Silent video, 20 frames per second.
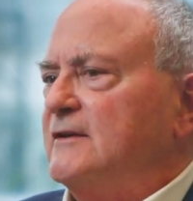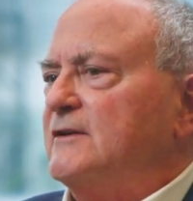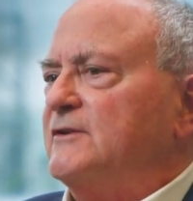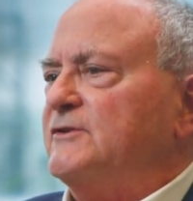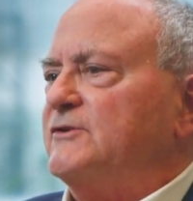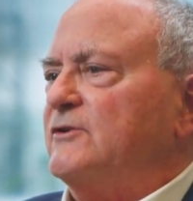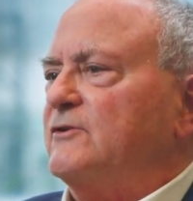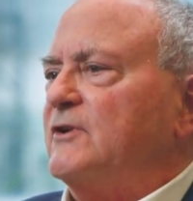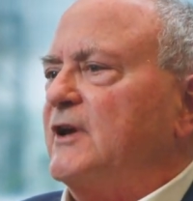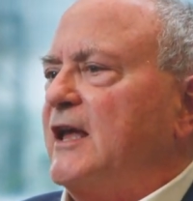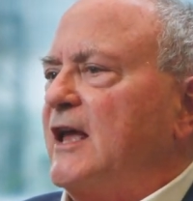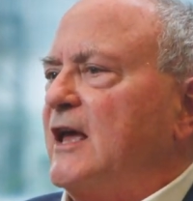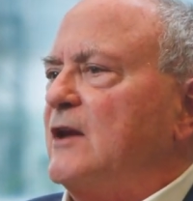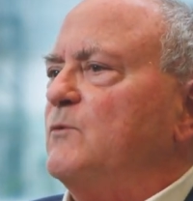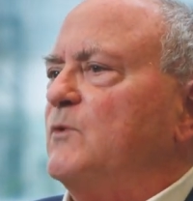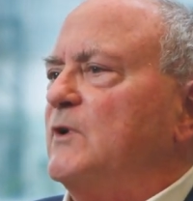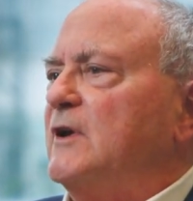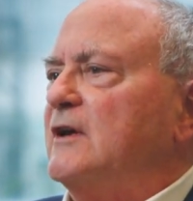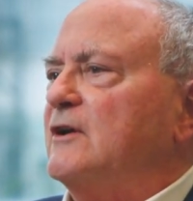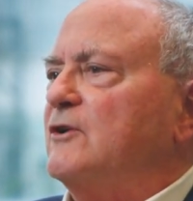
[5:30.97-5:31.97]
So
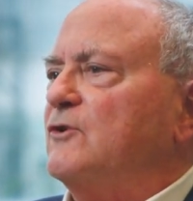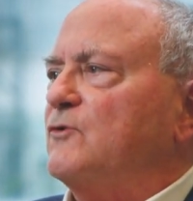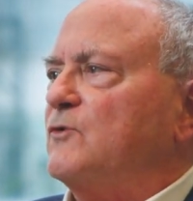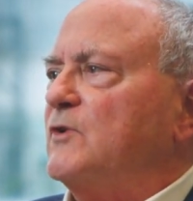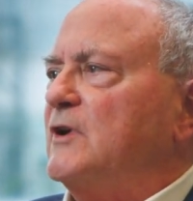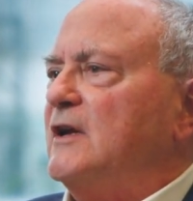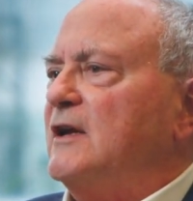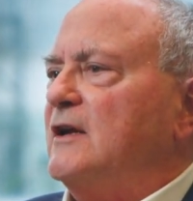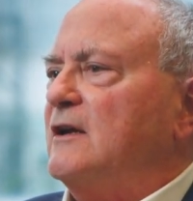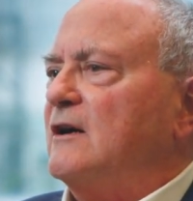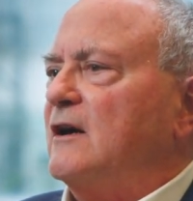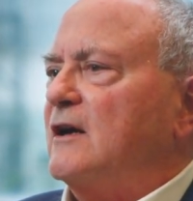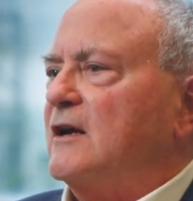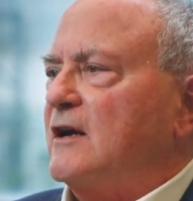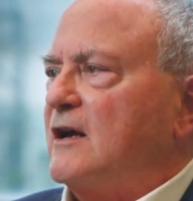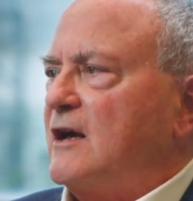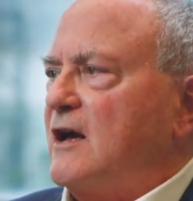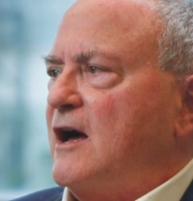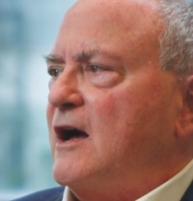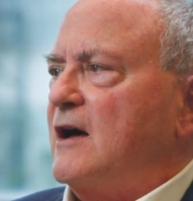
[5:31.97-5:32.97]
can we agree on
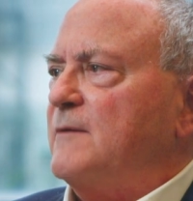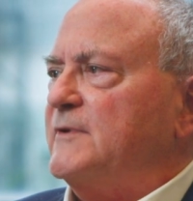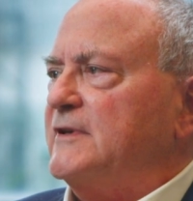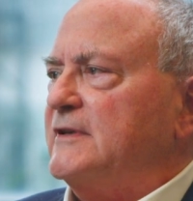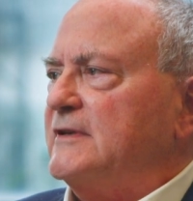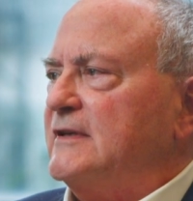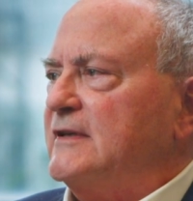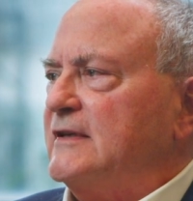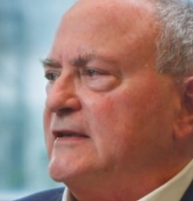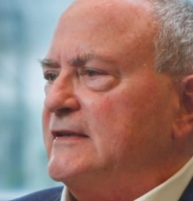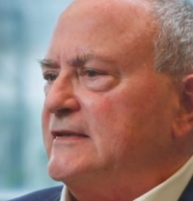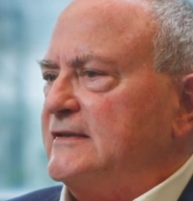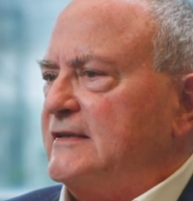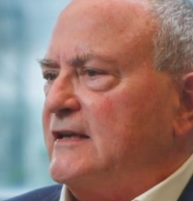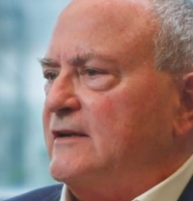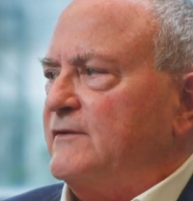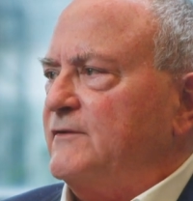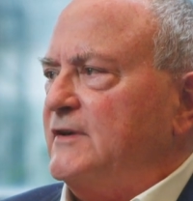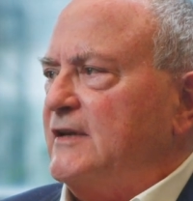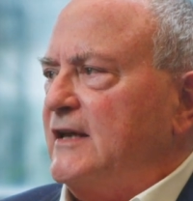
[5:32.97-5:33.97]
a common
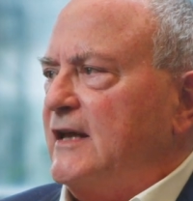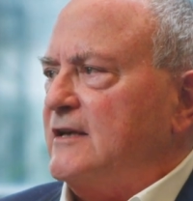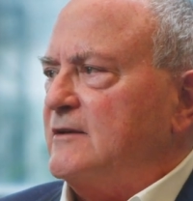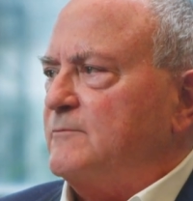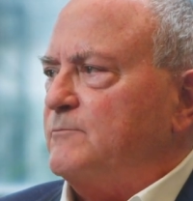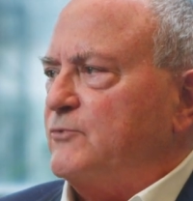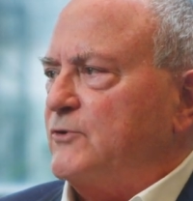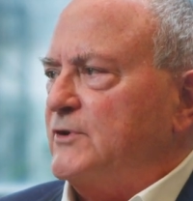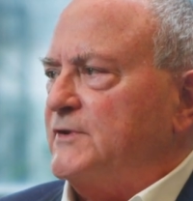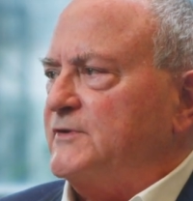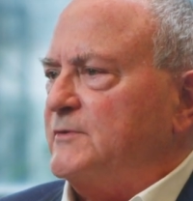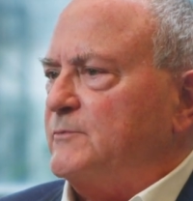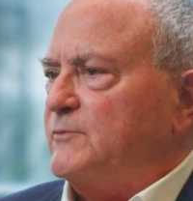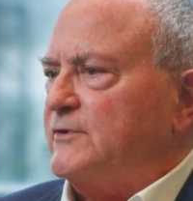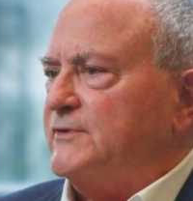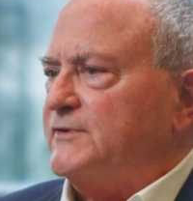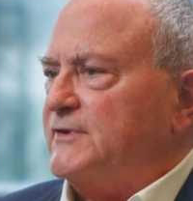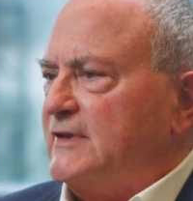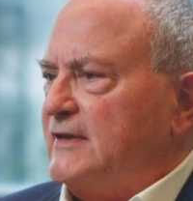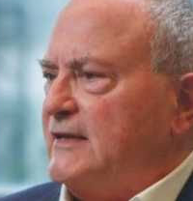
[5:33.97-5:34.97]
set of data
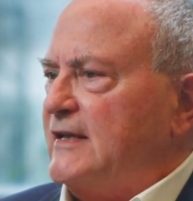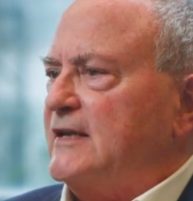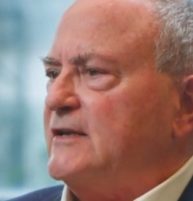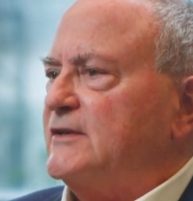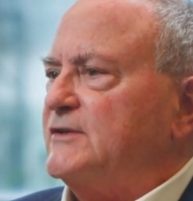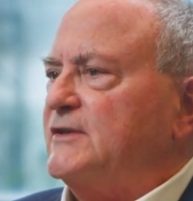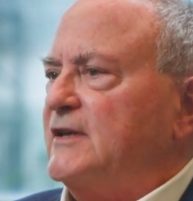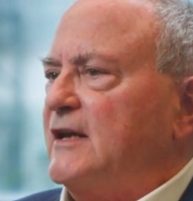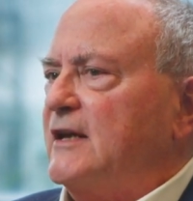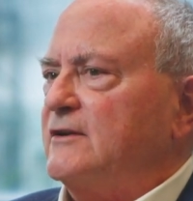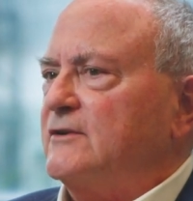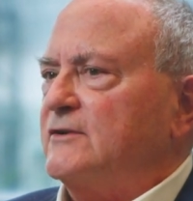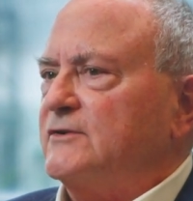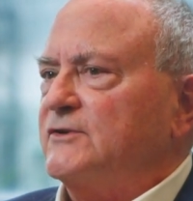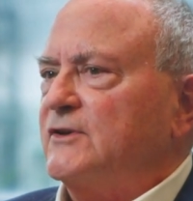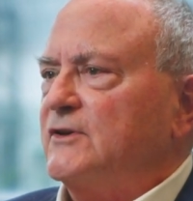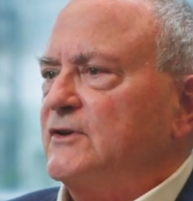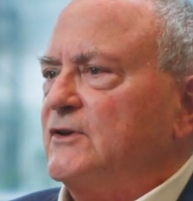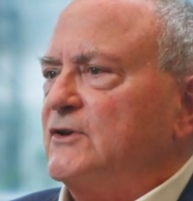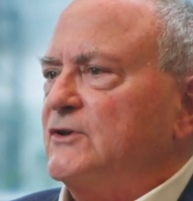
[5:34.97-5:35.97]
principles and data
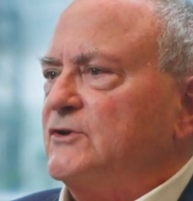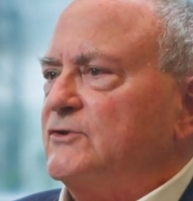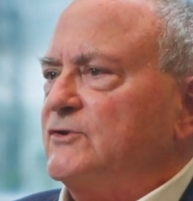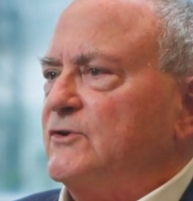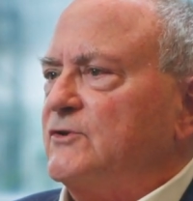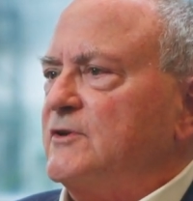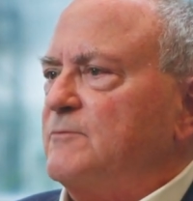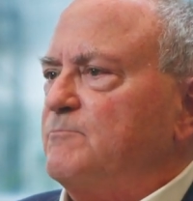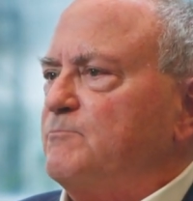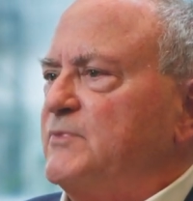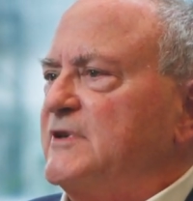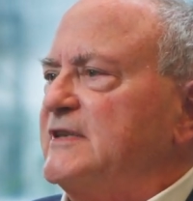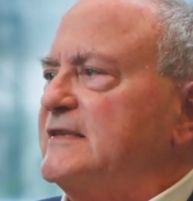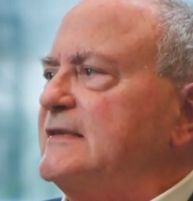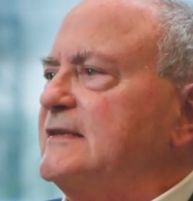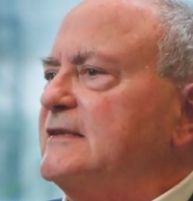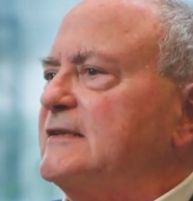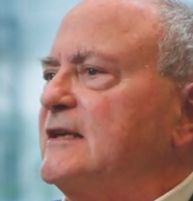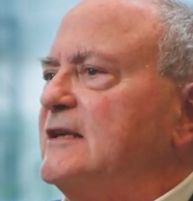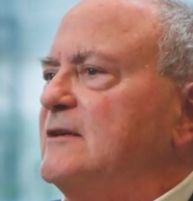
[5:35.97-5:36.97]
standards so that
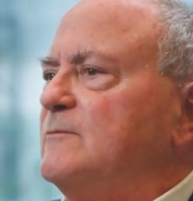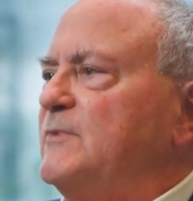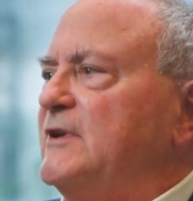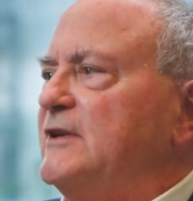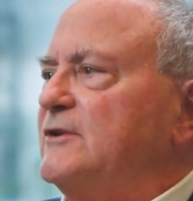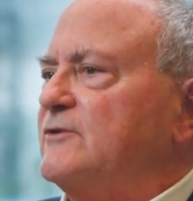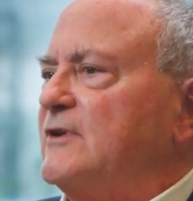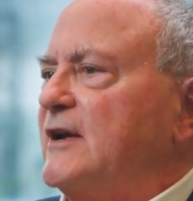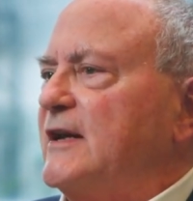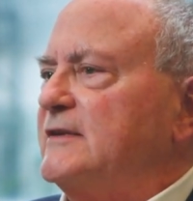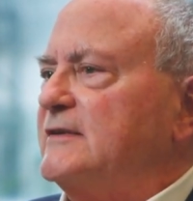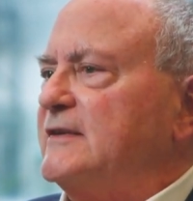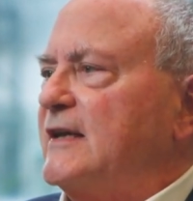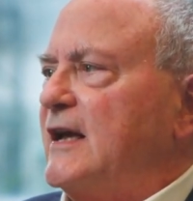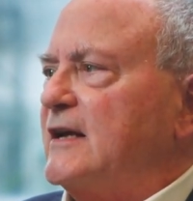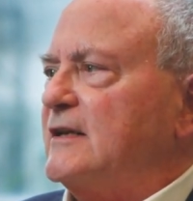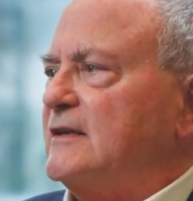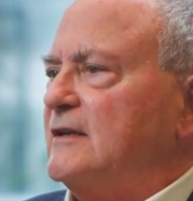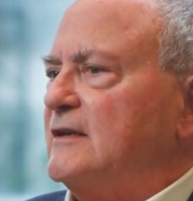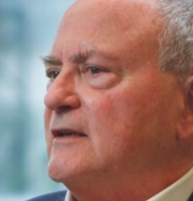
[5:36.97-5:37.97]
business can be
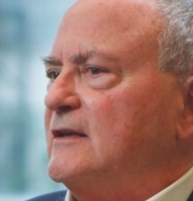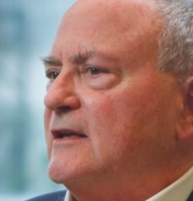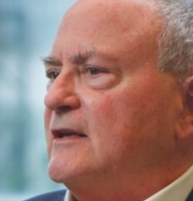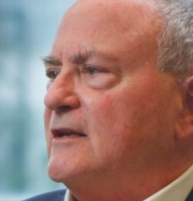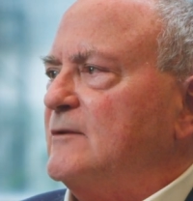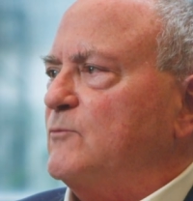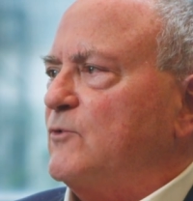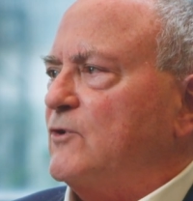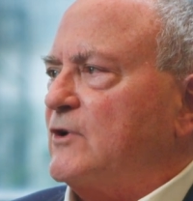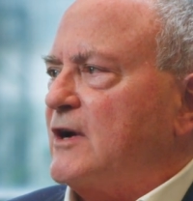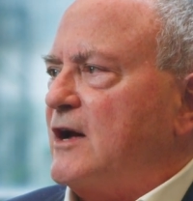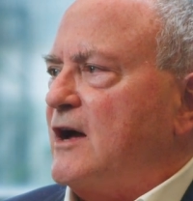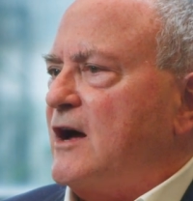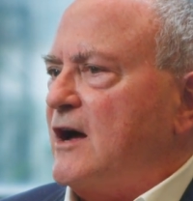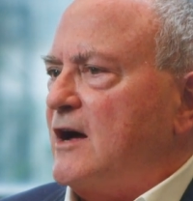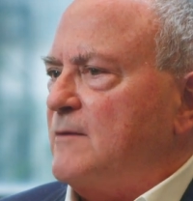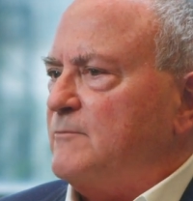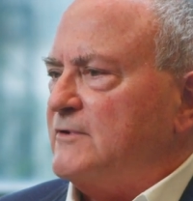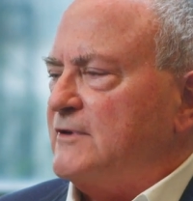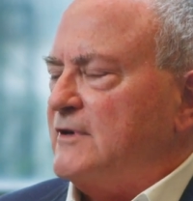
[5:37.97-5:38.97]
transacted in a more
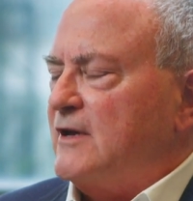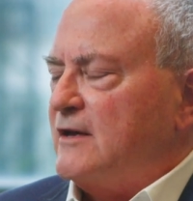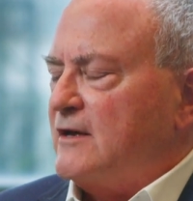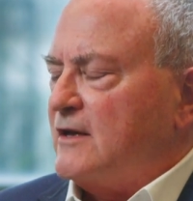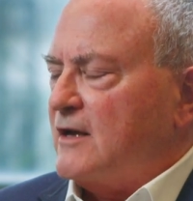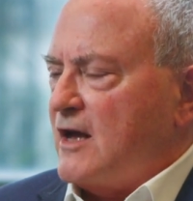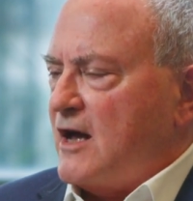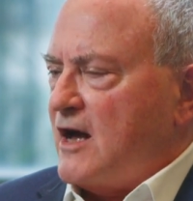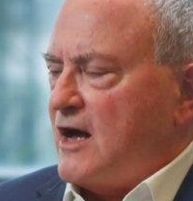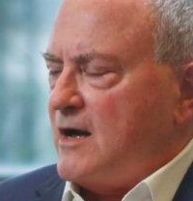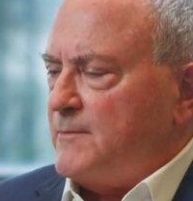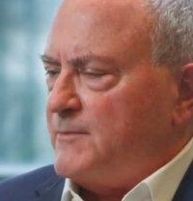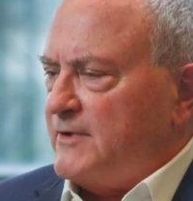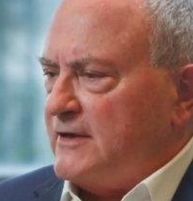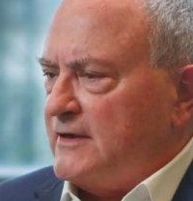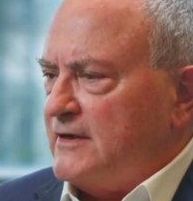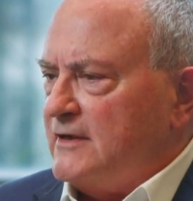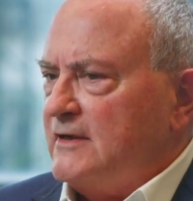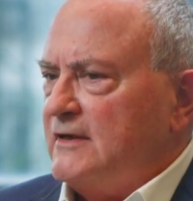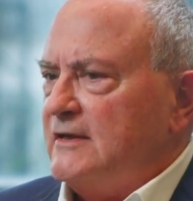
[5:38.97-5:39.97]

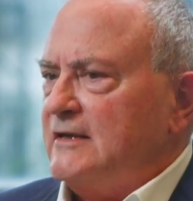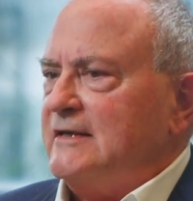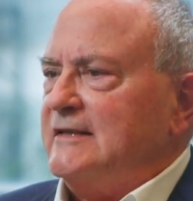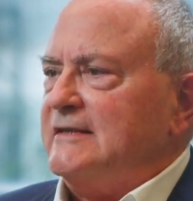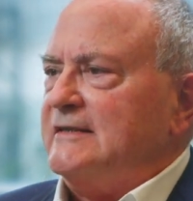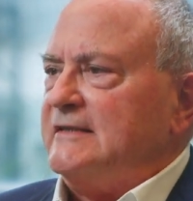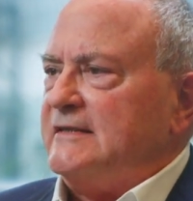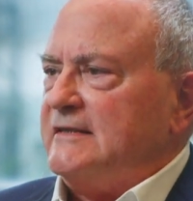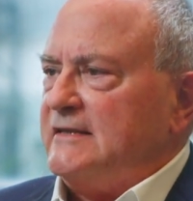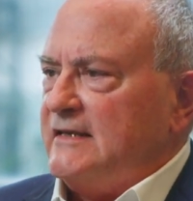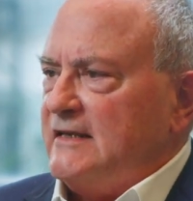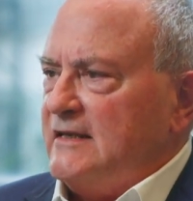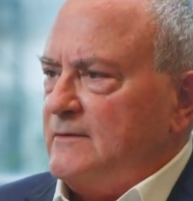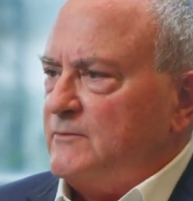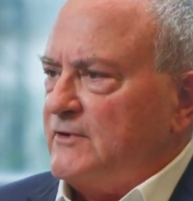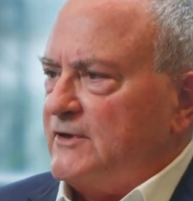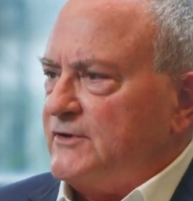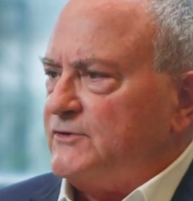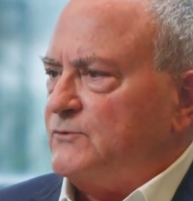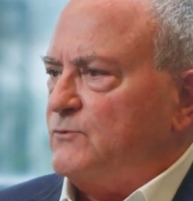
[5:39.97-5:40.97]
common,
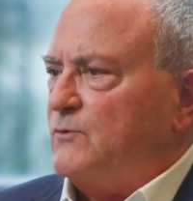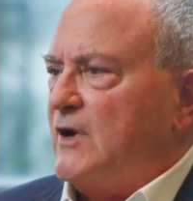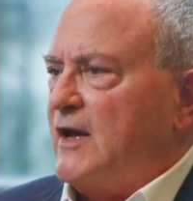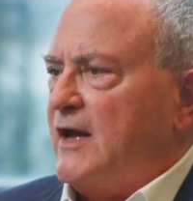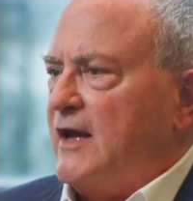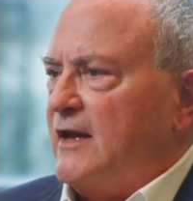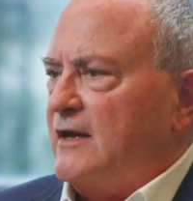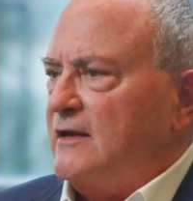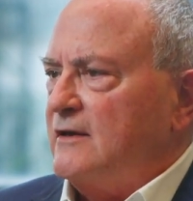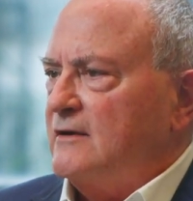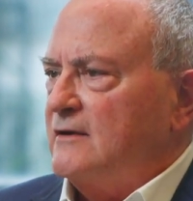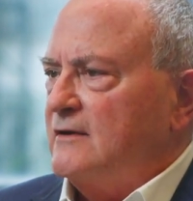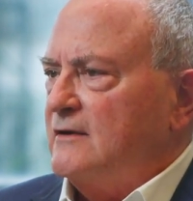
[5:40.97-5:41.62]
seamless way